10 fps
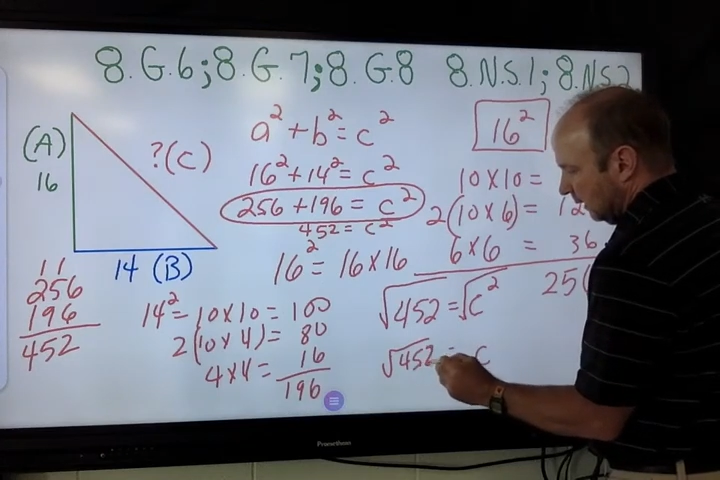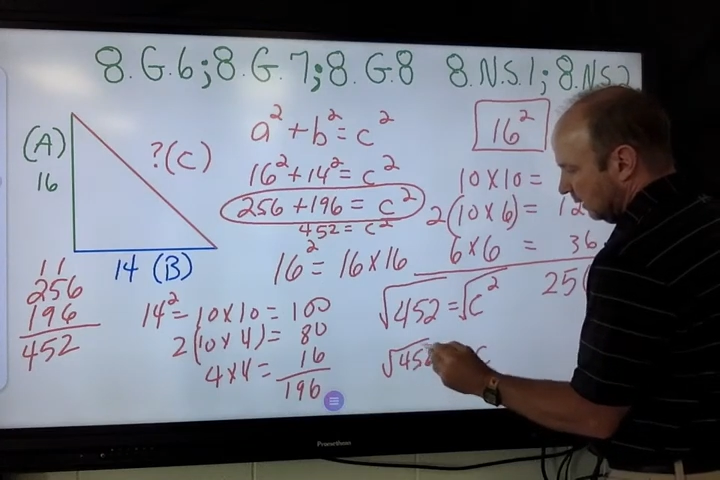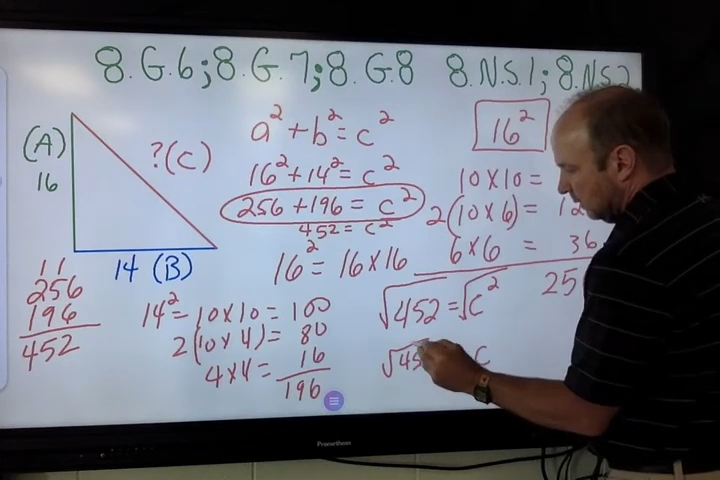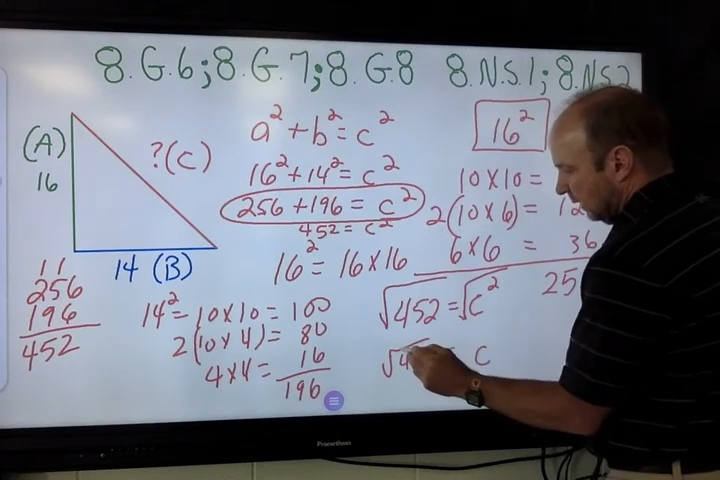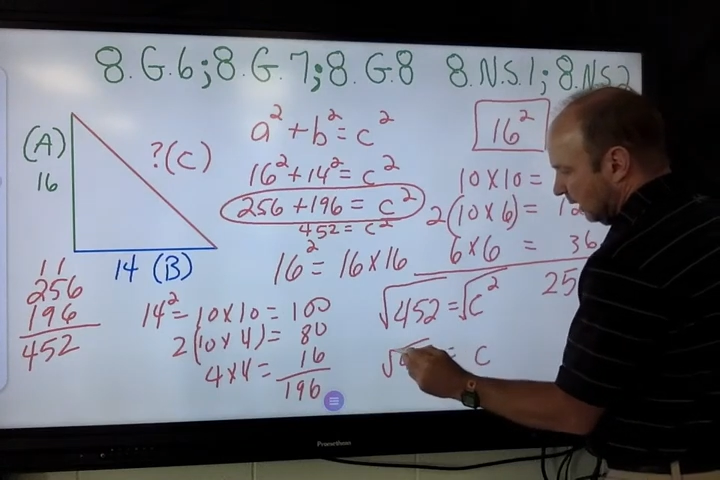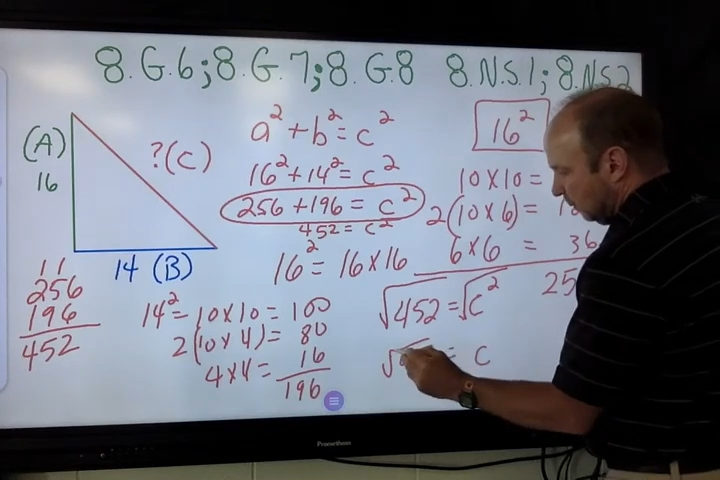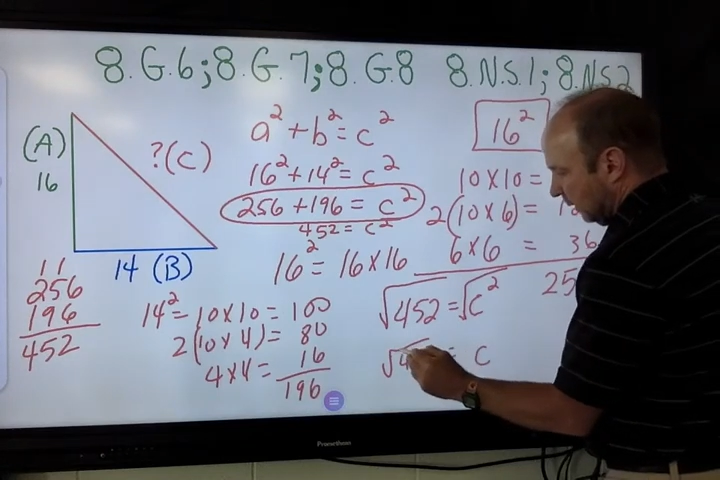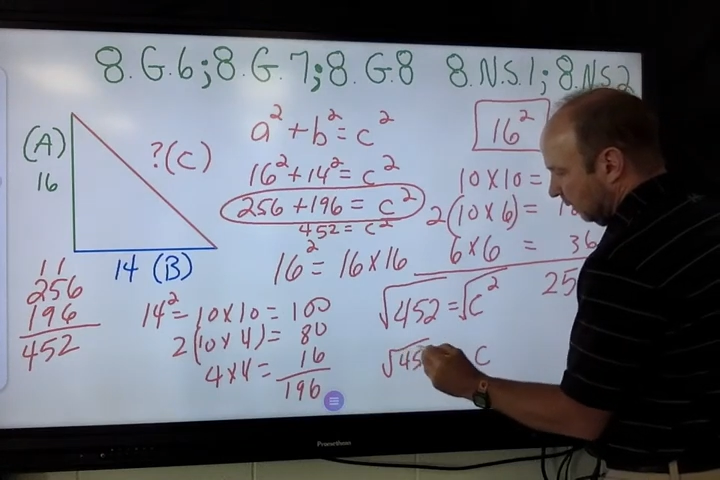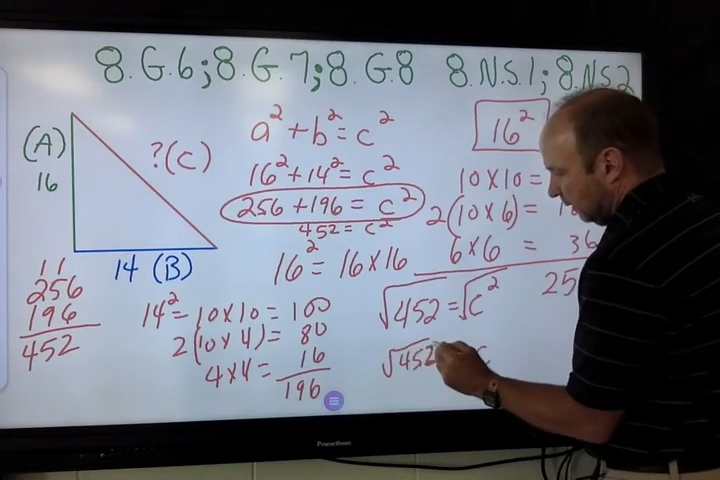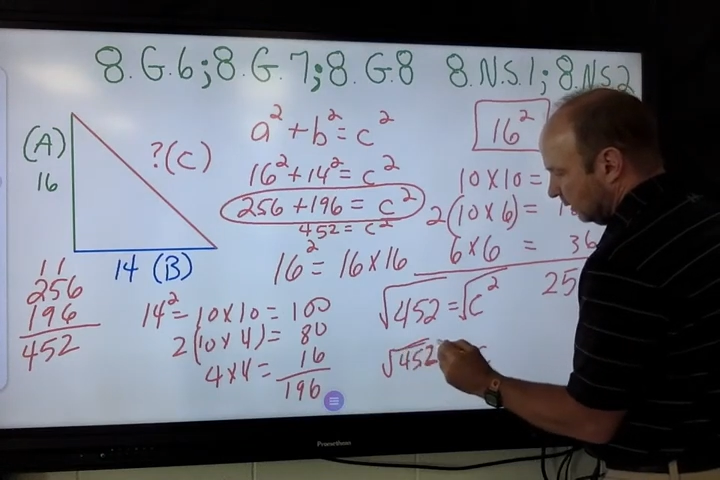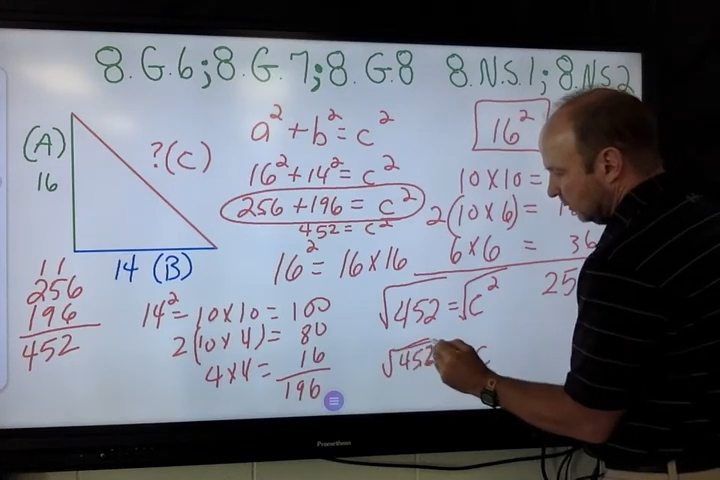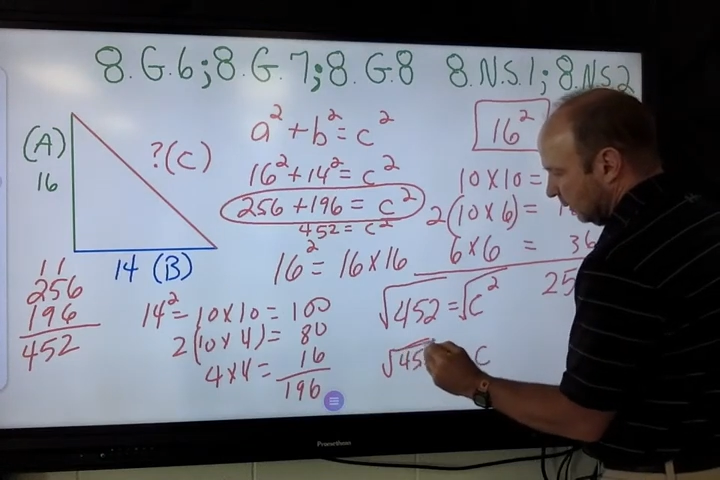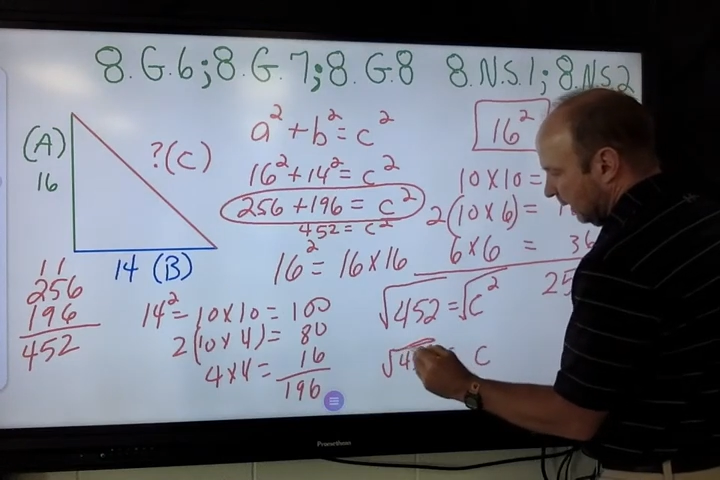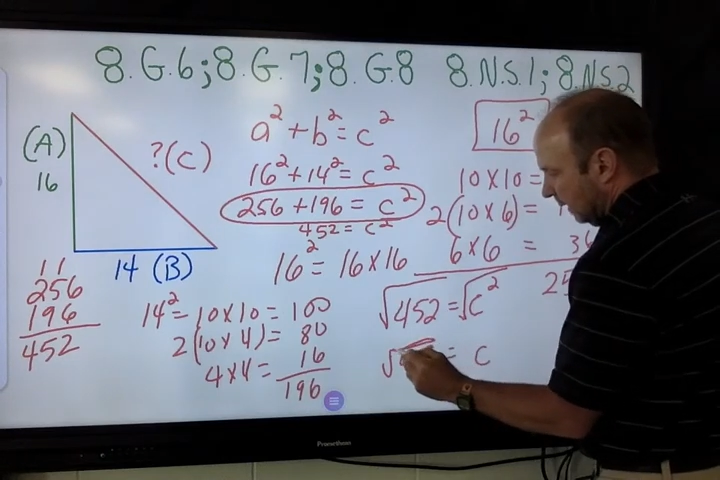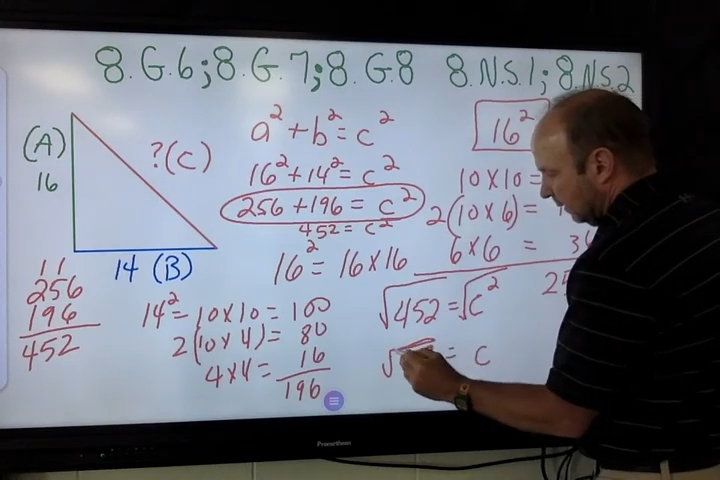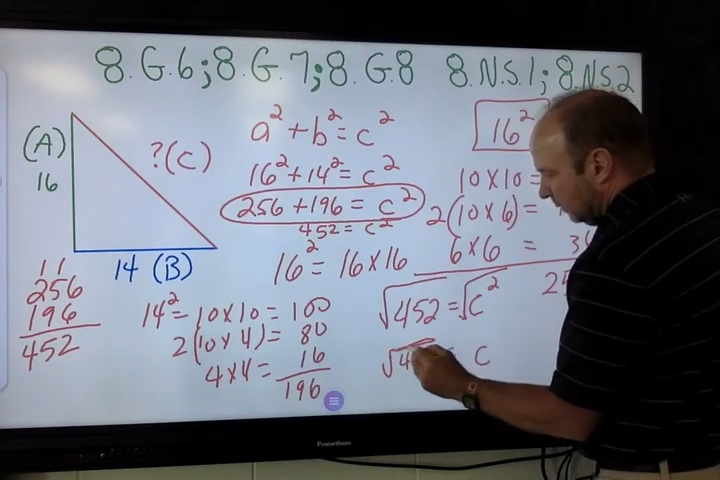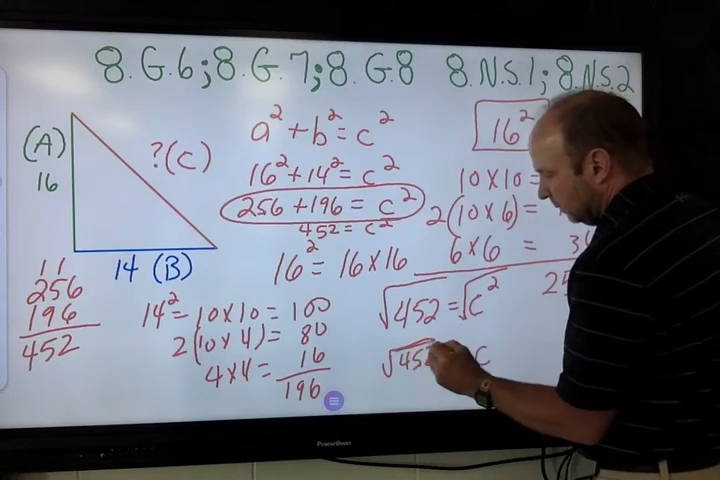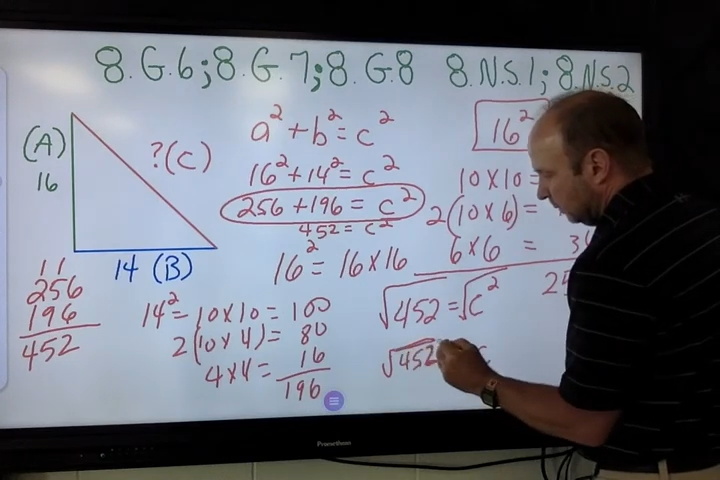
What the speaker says: is not a perfect square,